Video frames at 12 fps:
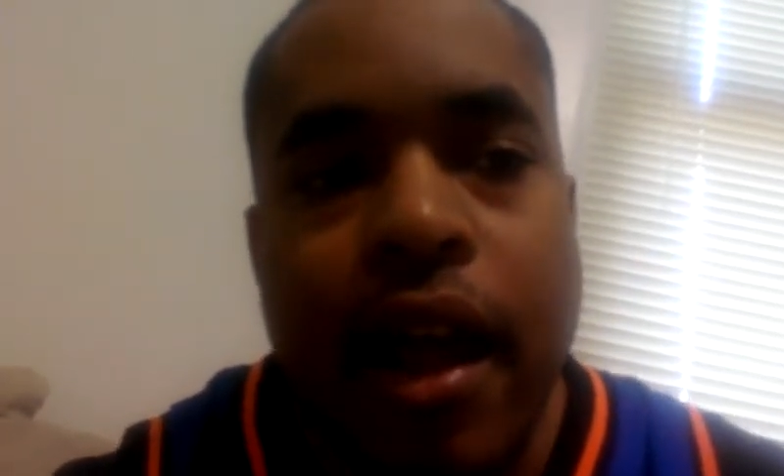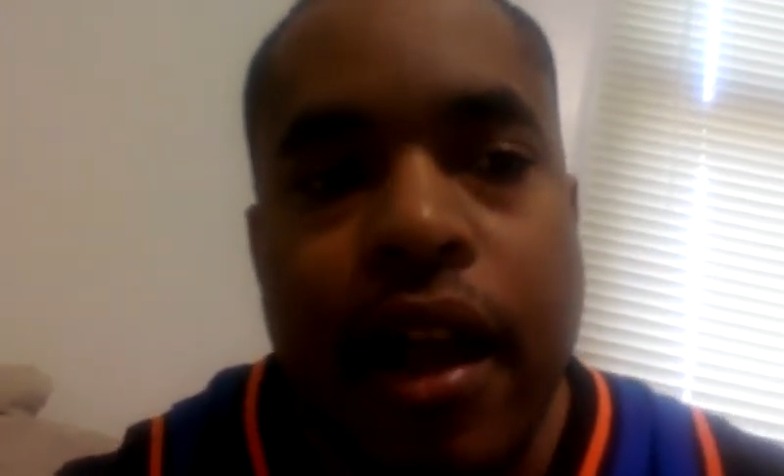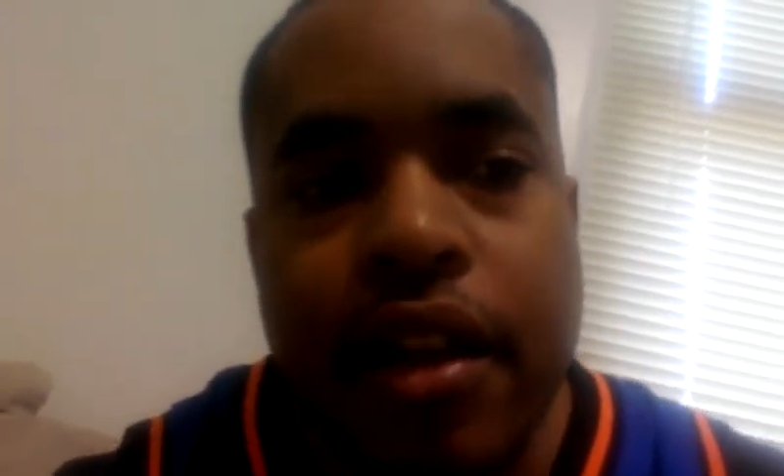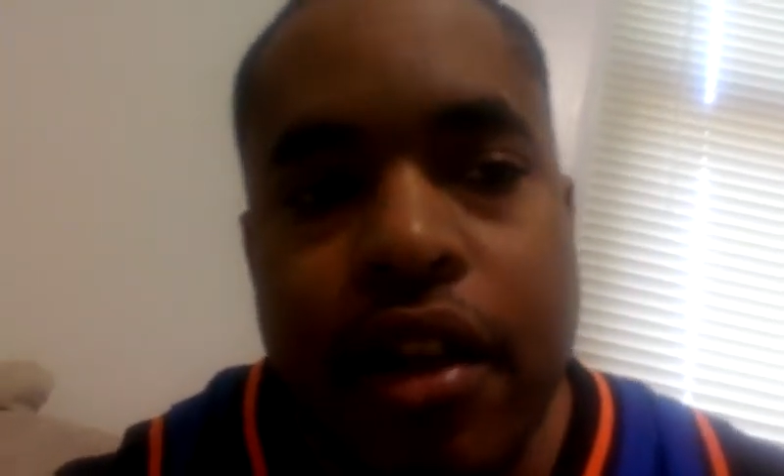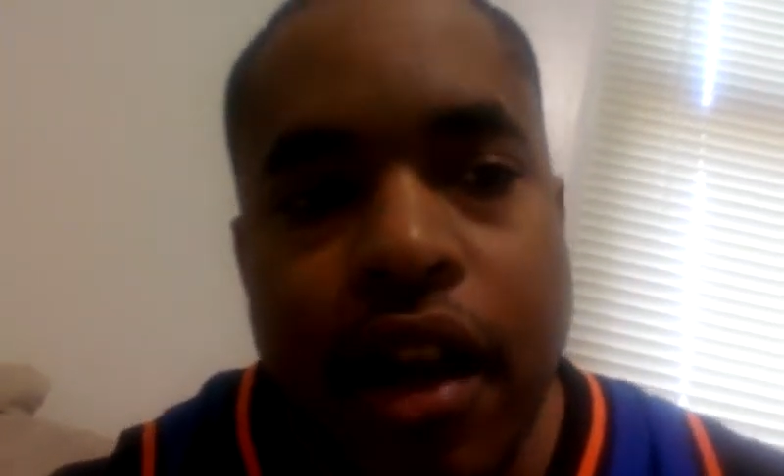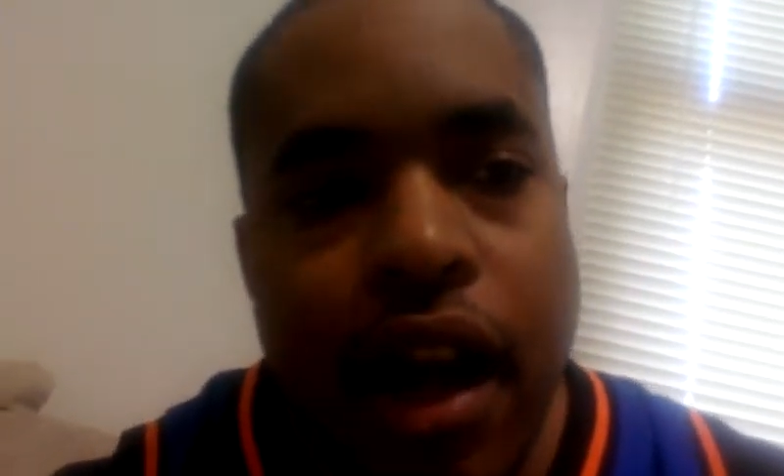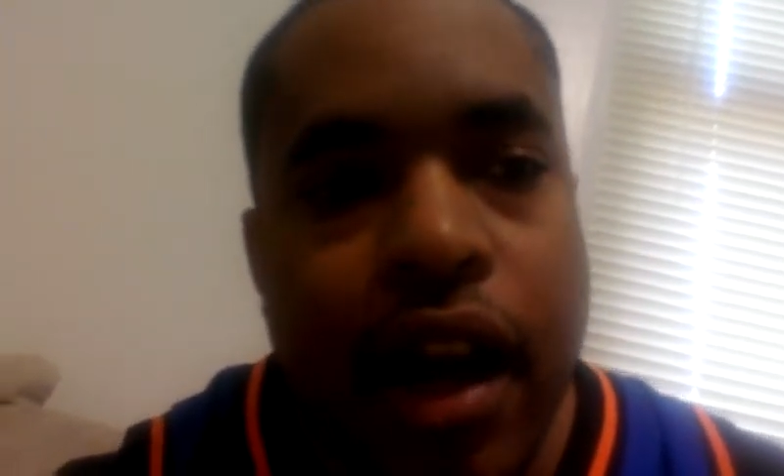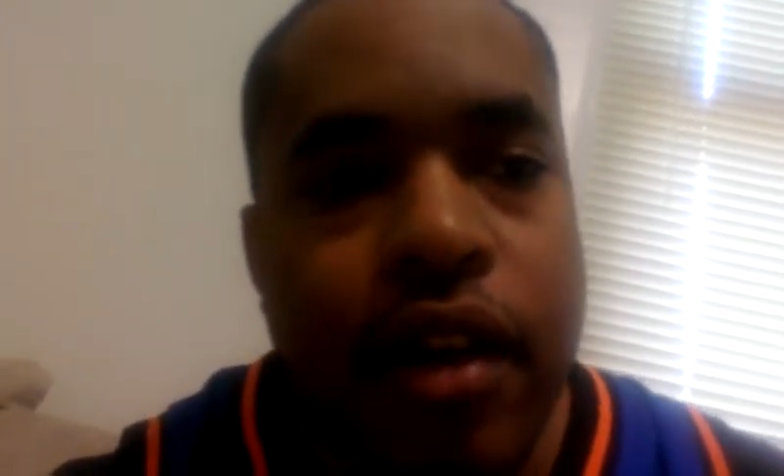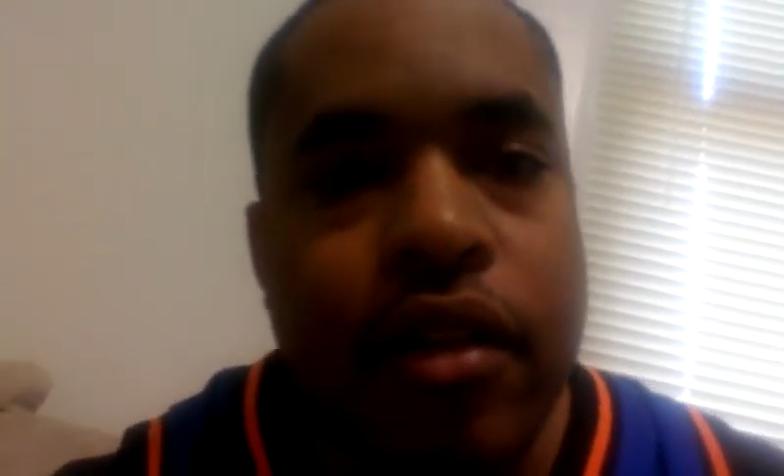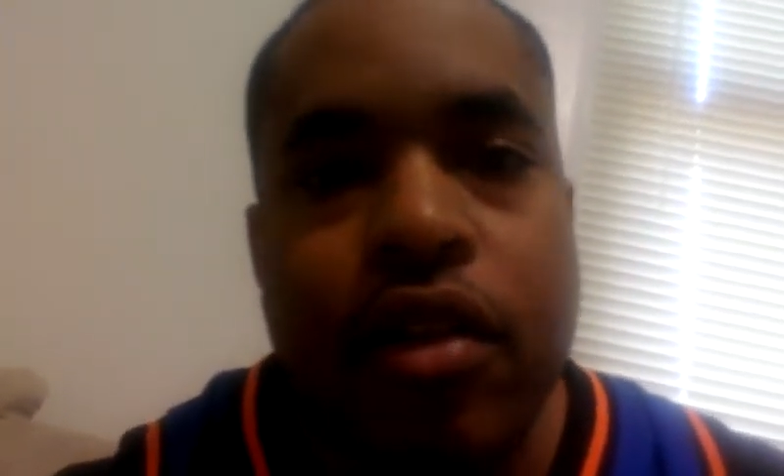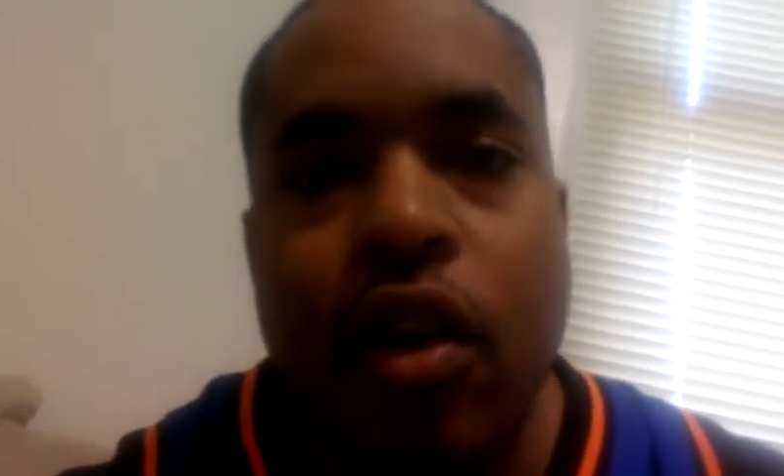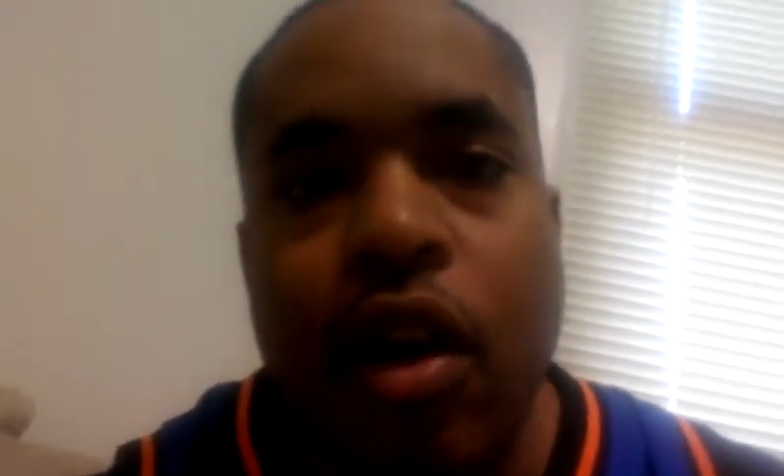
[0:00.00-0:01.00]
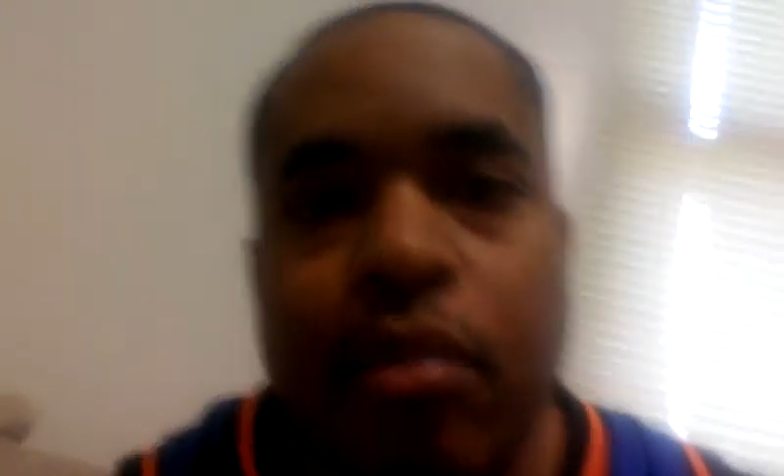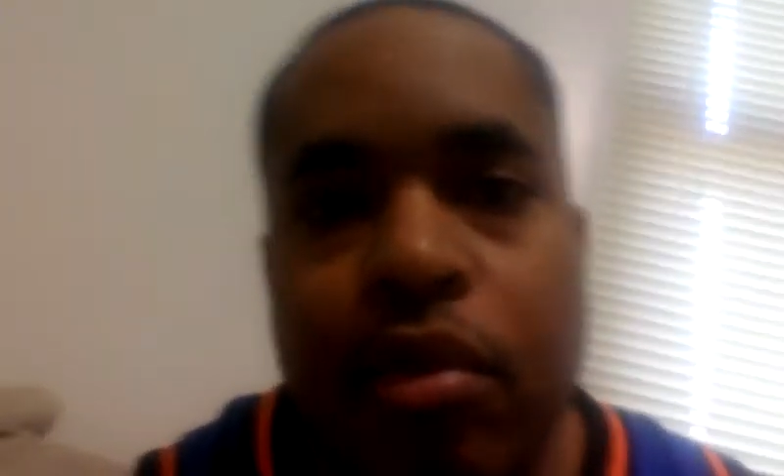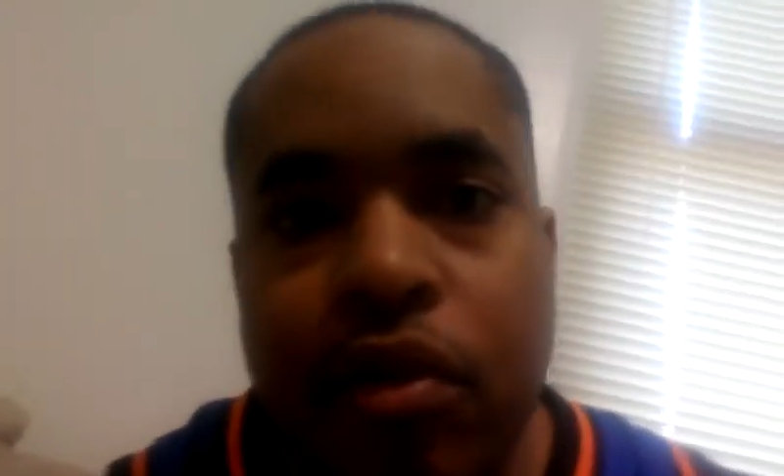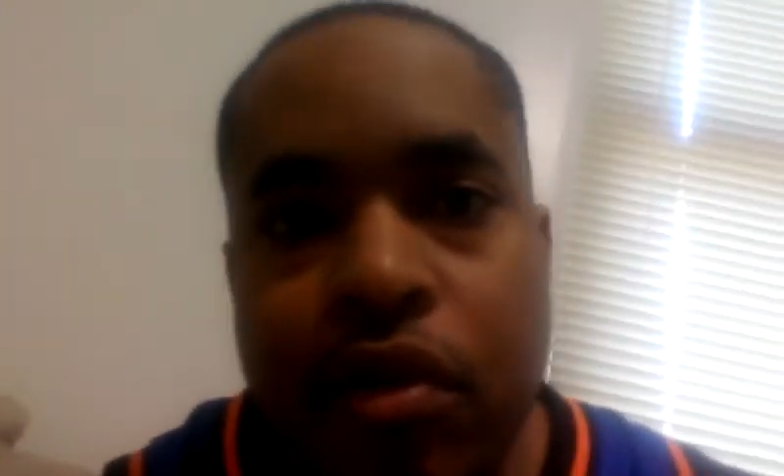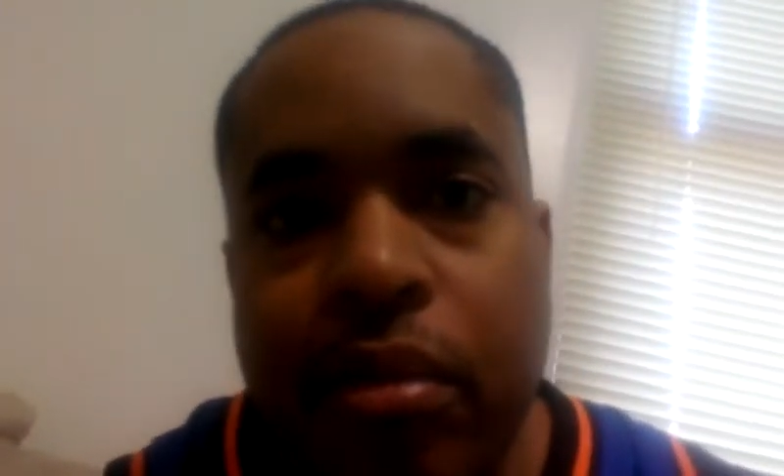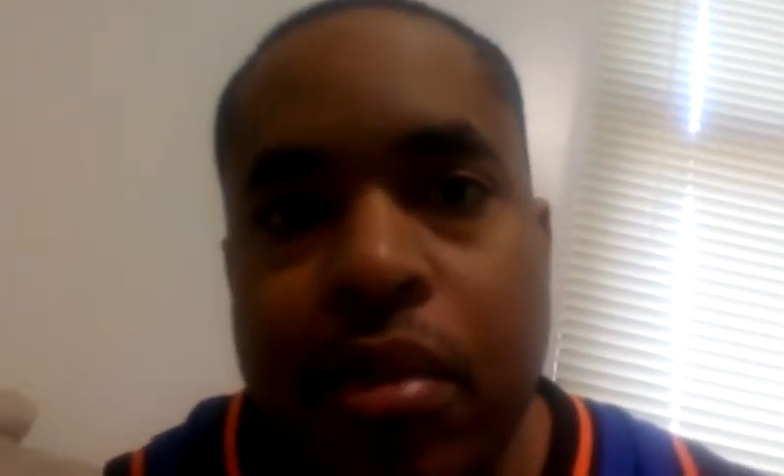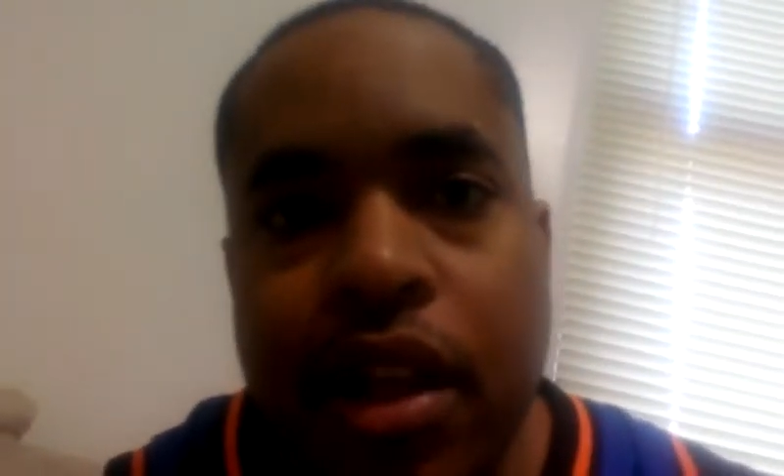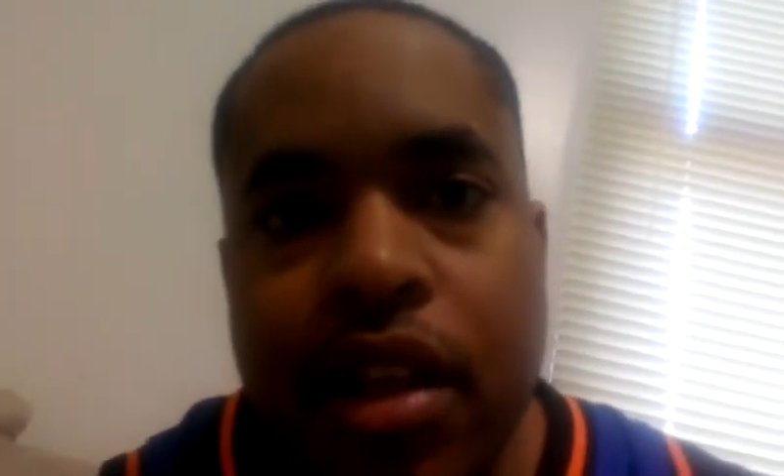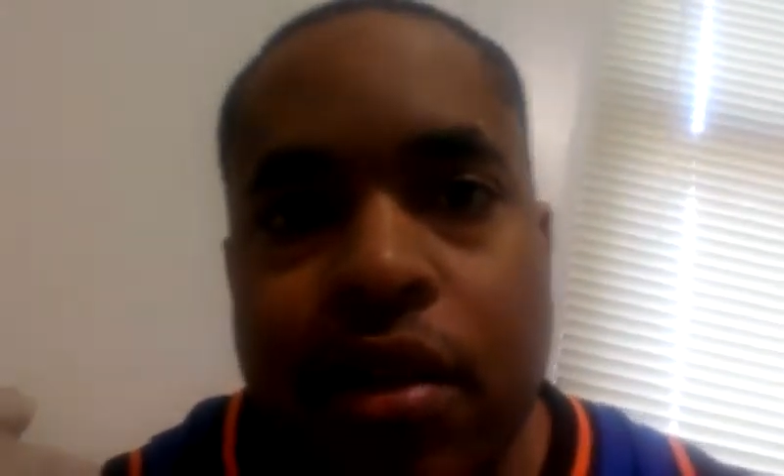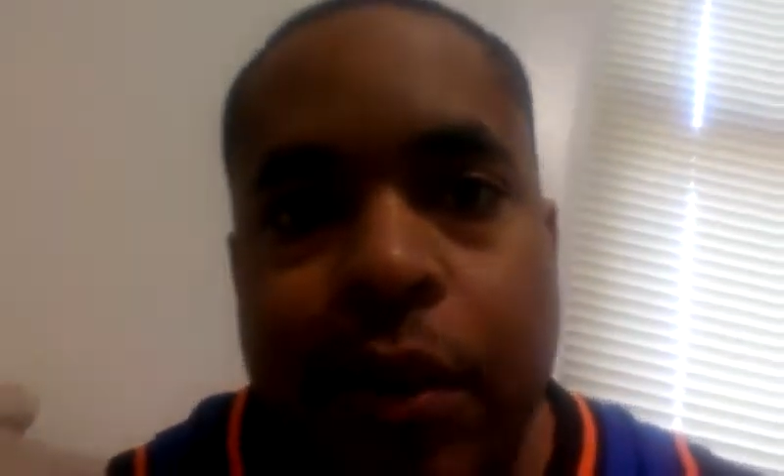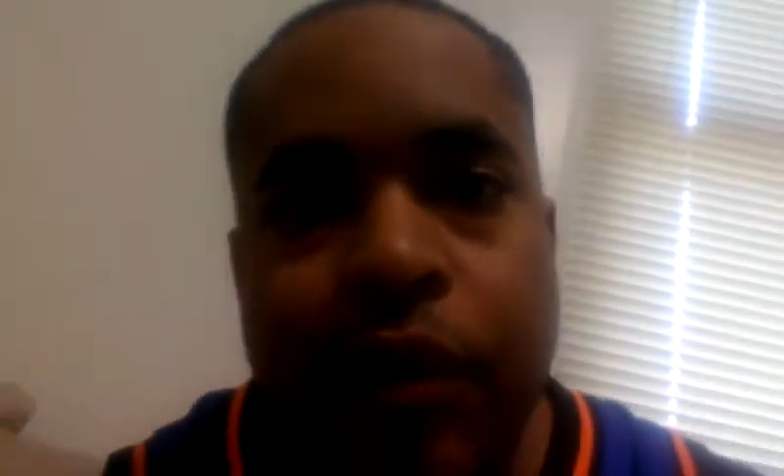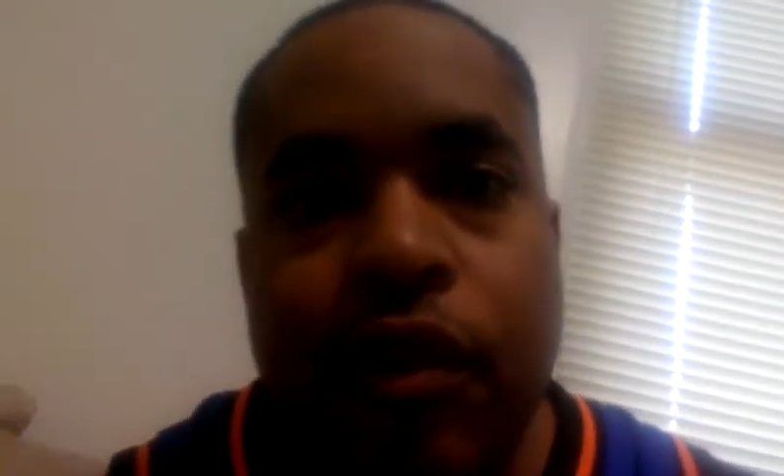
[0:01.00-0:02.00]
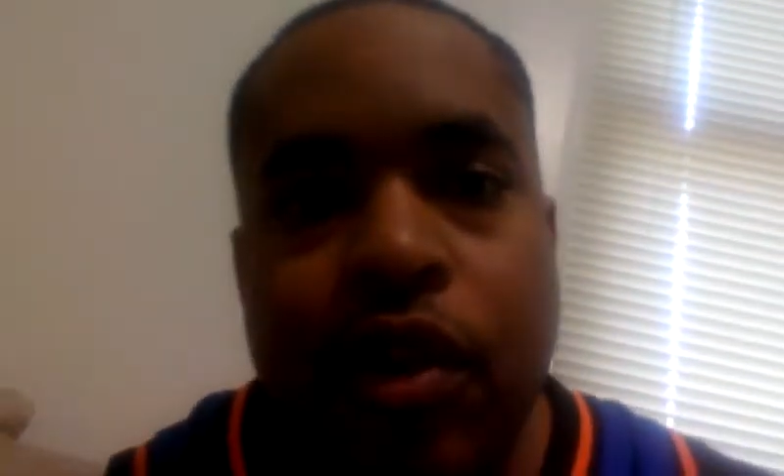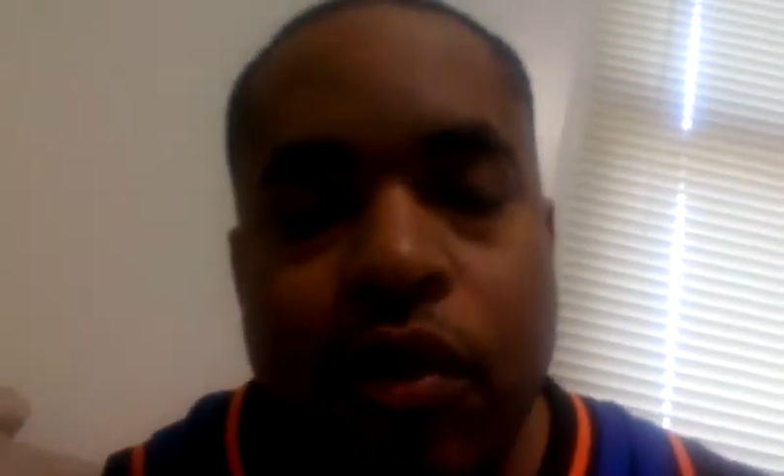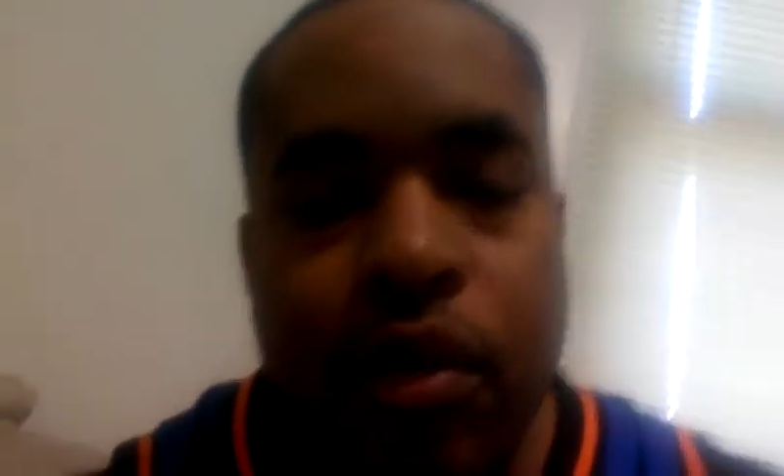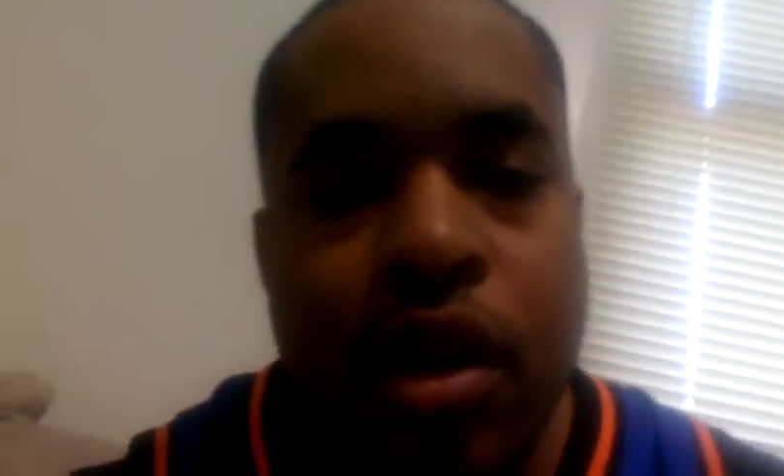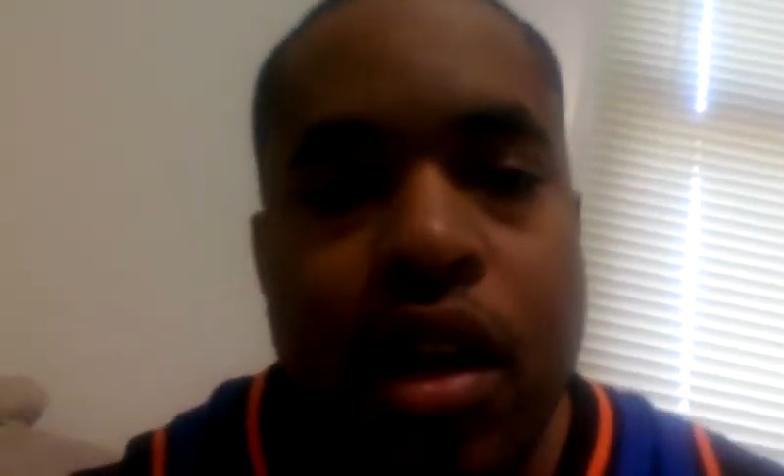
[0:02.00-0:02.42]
until I saw Bruce Blitz's review,